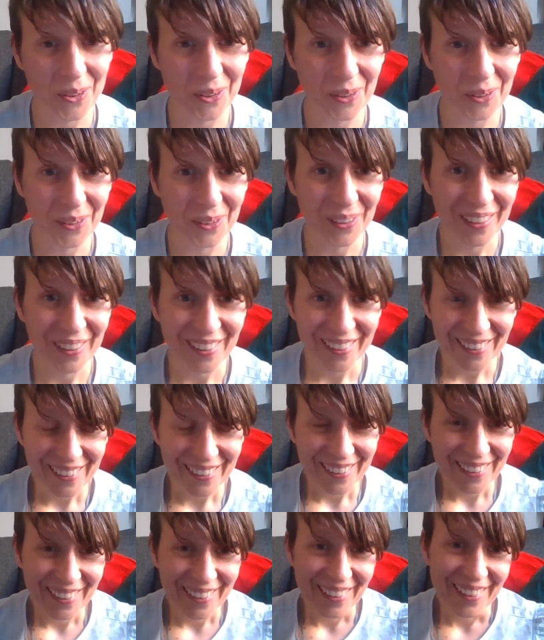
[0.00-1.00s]
So
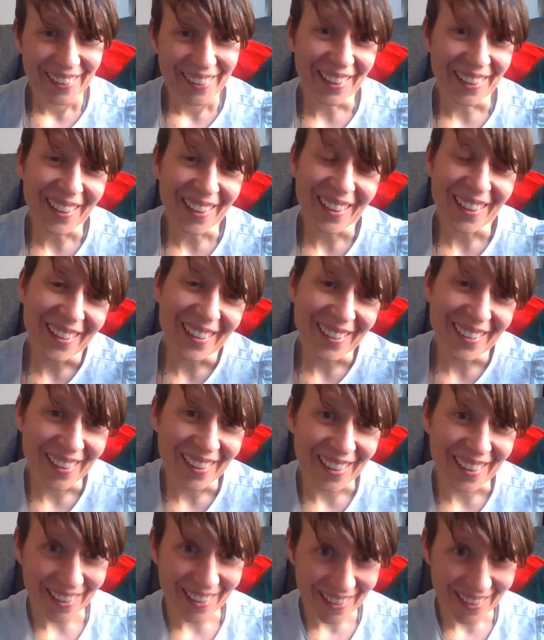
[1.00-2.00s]
yeah,
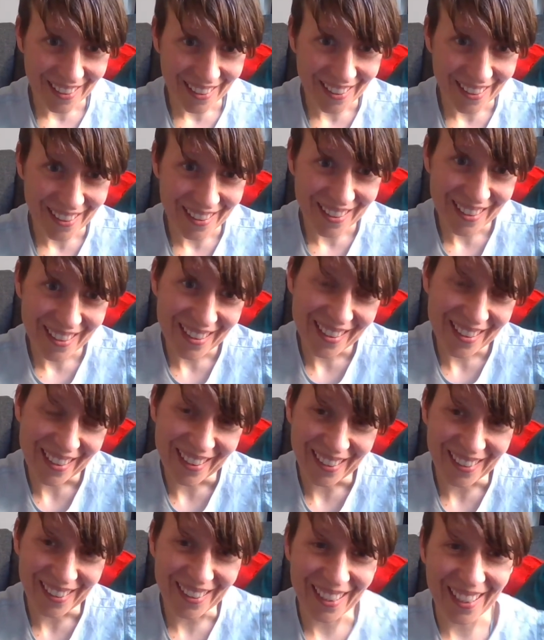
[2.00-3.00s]

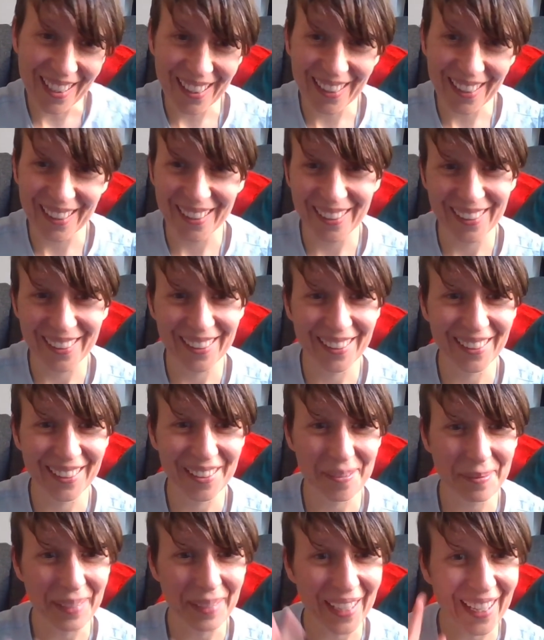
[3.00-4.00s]
that's it.
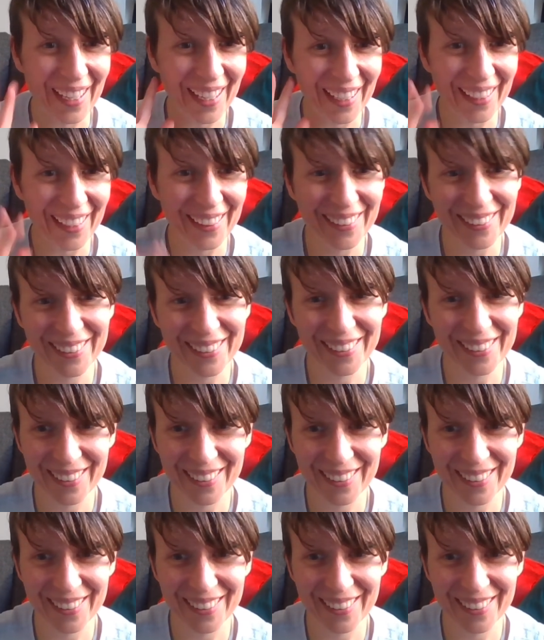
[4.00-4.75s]
Bye.